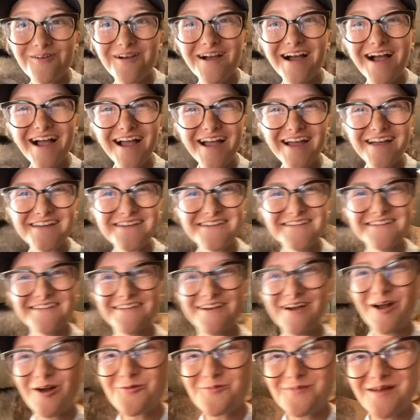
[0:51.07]
hi.
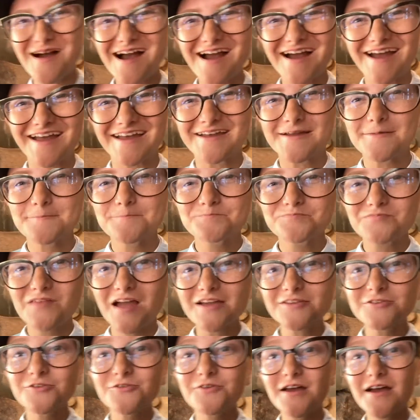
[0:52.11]
Oh my. Hi,
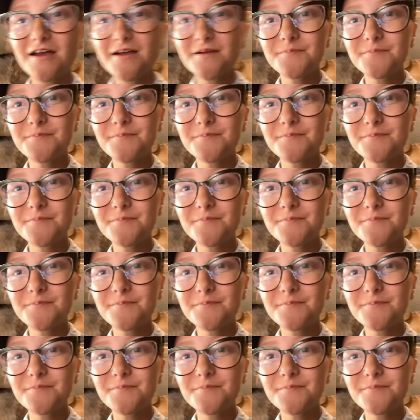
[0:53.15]
Luna.